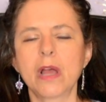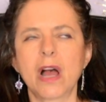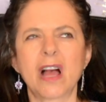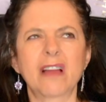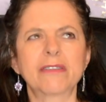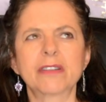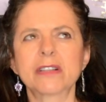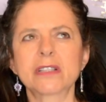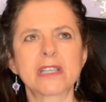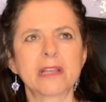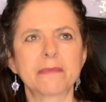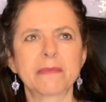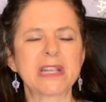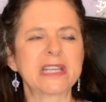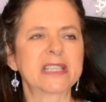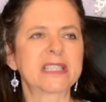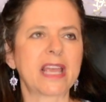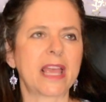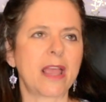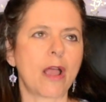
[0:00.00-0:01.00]
I've heard somebody
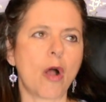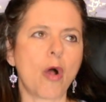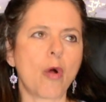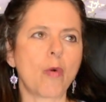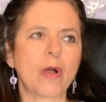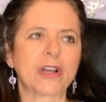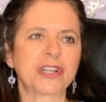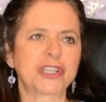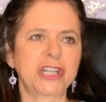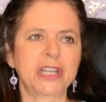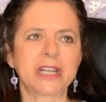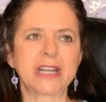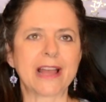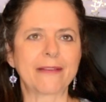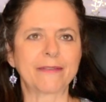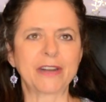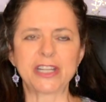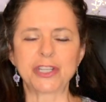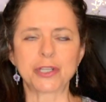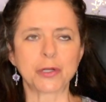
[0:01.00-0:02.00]
say, oh, well, she didn't
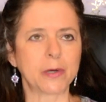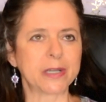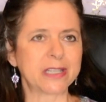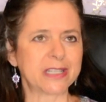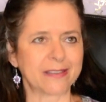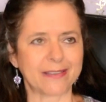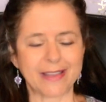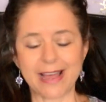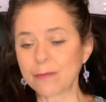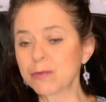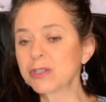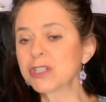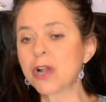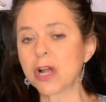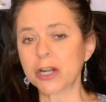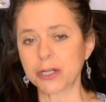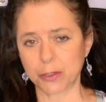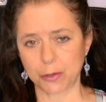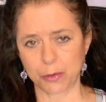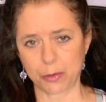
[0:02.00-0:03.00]
have any choice. And that was
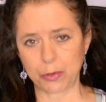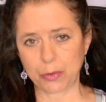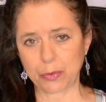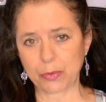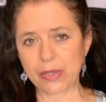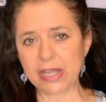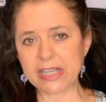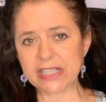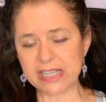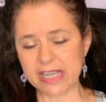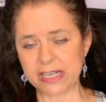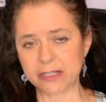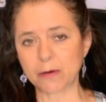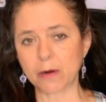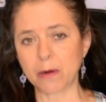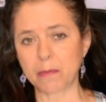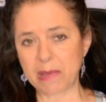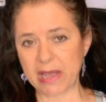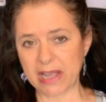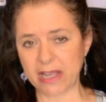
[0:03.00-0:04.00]
not true. They said to
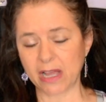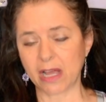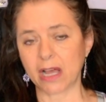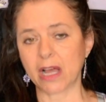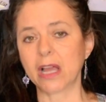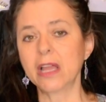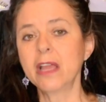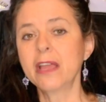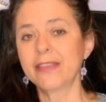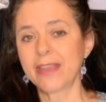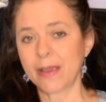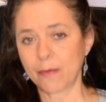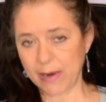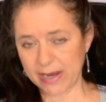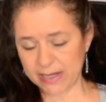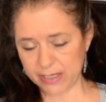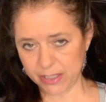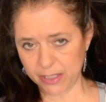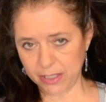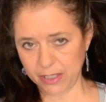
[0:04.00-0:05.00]
Rebekah, they
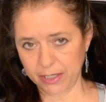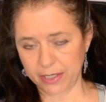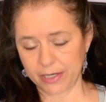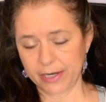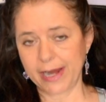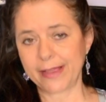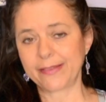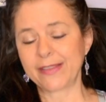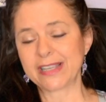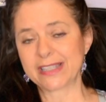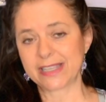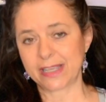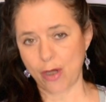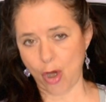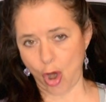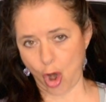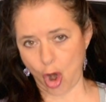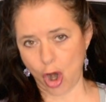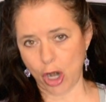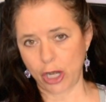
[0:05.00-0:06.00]
went to her and they said,
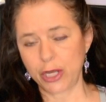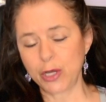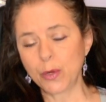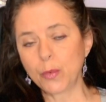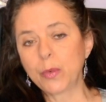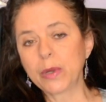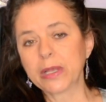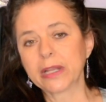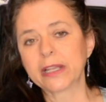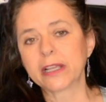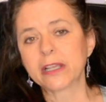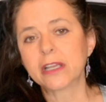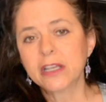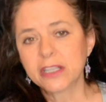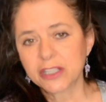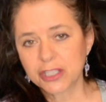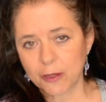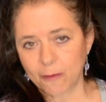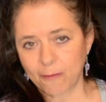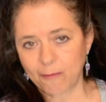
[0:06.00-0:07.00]
are you willing
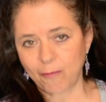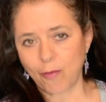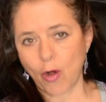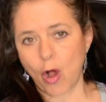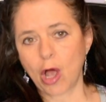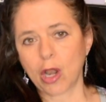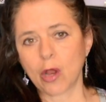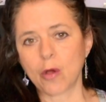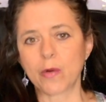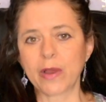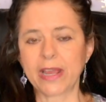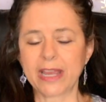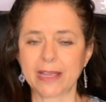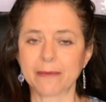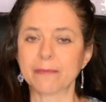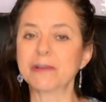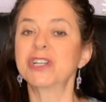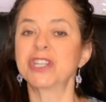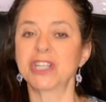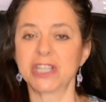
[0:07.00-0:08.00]
to follow
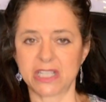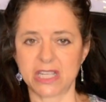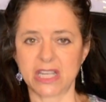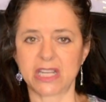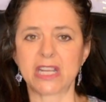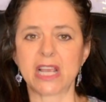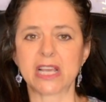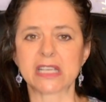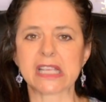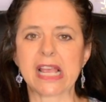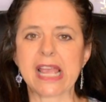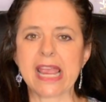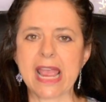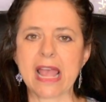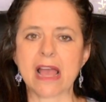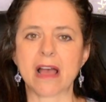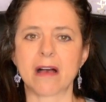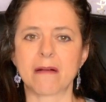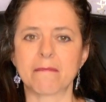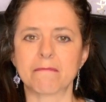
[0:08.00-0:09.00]
him? And she said, yes, I
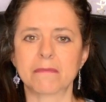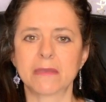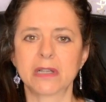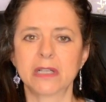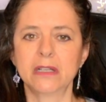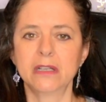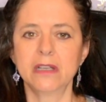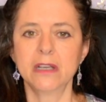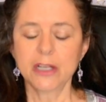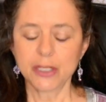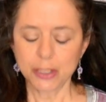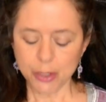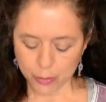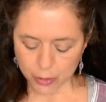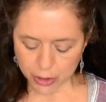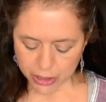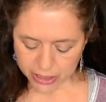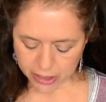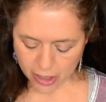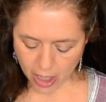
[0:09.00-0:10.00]
am. So
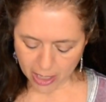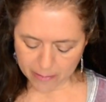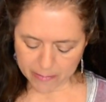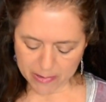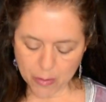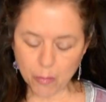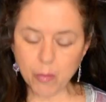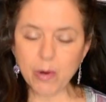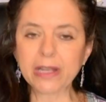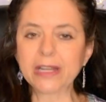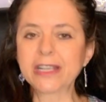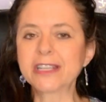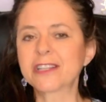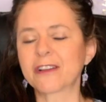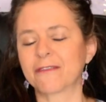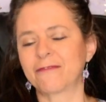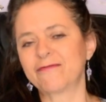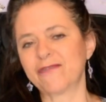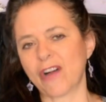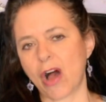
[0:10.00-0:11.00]
she's got to be willing to
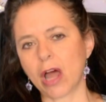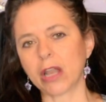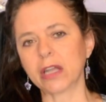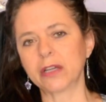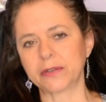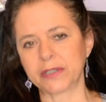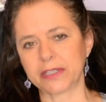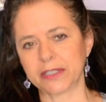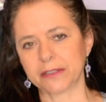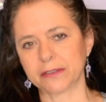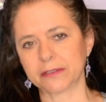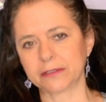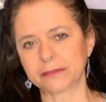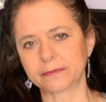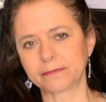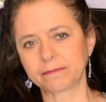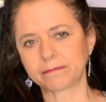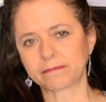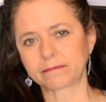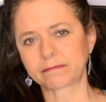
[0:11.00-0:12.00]
follow you.
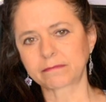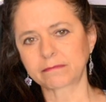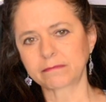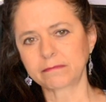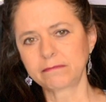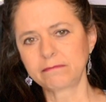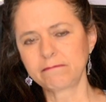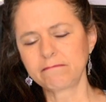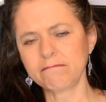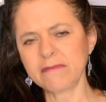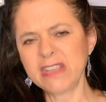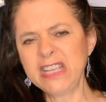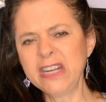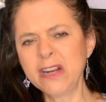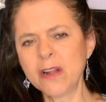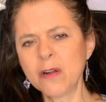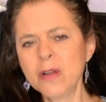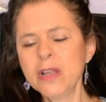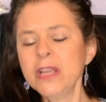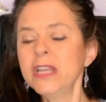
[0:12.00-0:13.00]

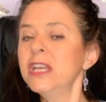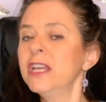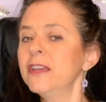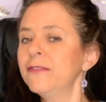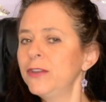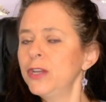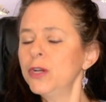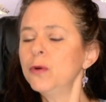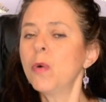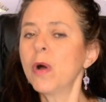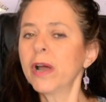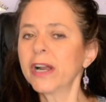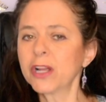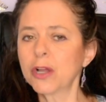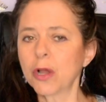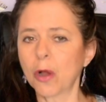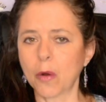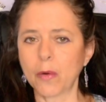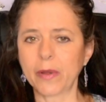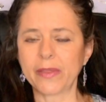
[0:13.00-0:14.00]
If you want to
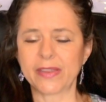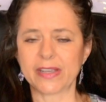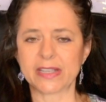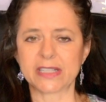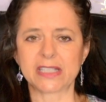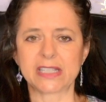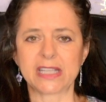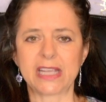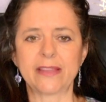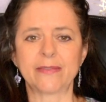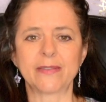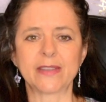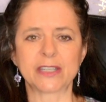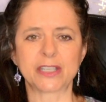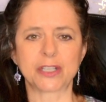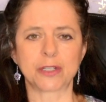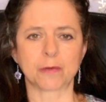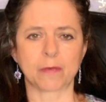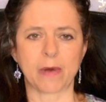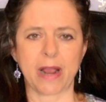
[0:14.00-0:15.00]
go in
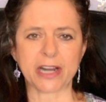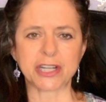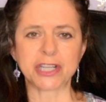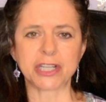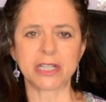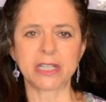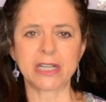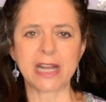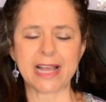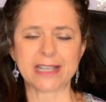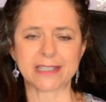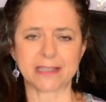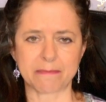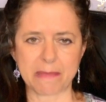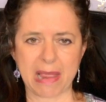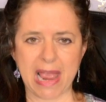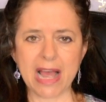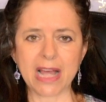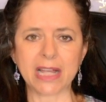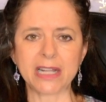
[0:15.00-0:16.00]
this direction as a
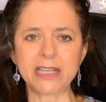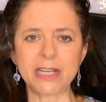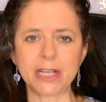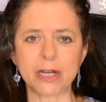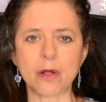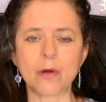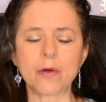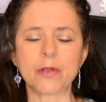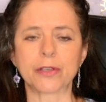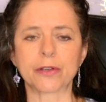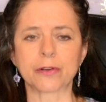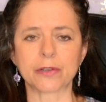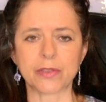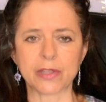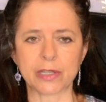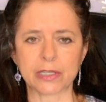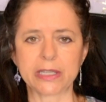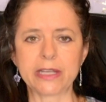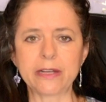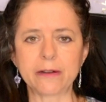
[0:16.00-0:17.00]
man, you're
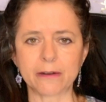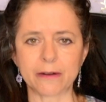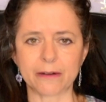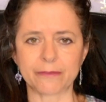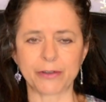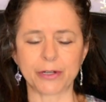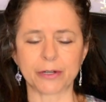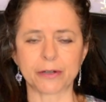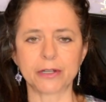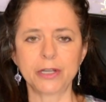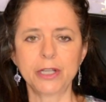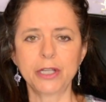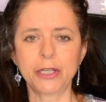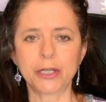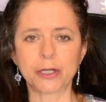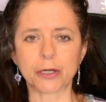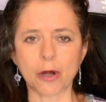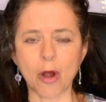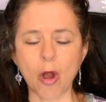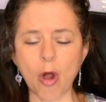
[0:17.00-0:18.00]
the leader of
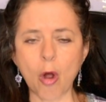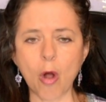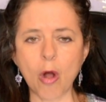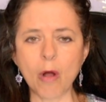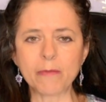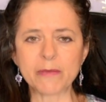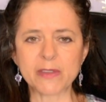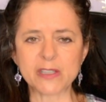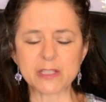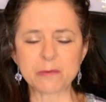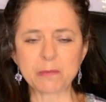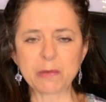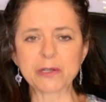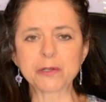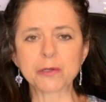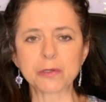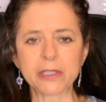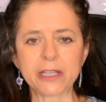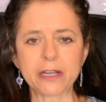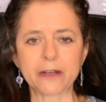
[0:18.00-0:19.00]
your home and the
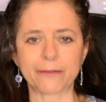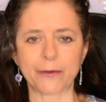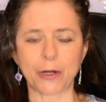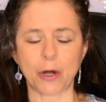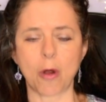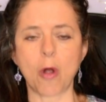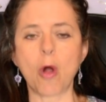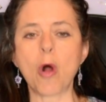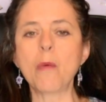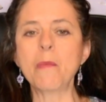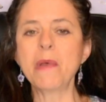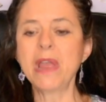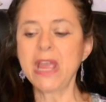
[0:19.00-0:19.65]
spiritual leader of your home,